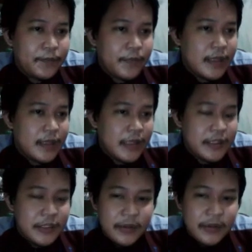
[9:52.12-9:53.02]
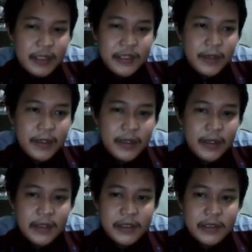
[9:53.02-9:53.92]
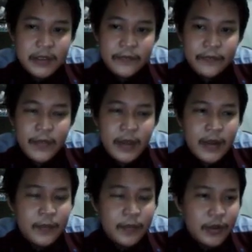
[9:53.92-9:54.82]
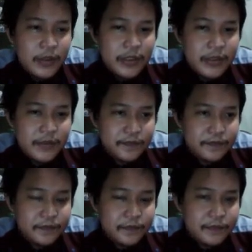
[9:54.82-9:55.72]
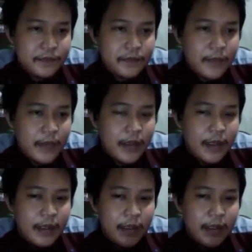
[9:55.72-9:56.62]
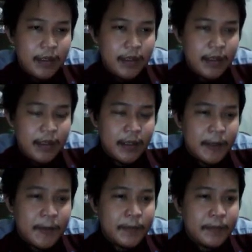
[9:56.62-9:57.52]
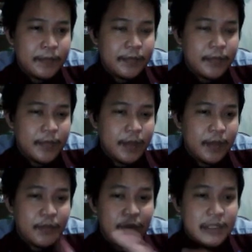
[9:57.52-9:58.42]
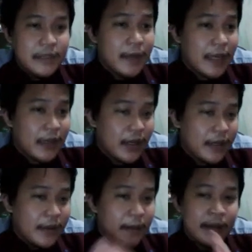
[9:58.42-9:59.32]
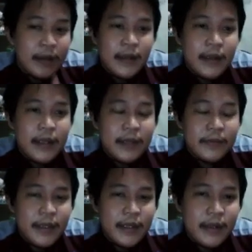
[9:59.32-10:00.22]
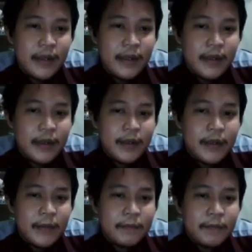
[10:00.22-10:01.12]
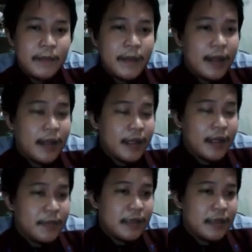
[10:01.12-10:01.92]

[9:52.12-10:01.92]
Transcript: Pay attention to this because gembus in gembus in Pekalongan can mean in Pemalang can mean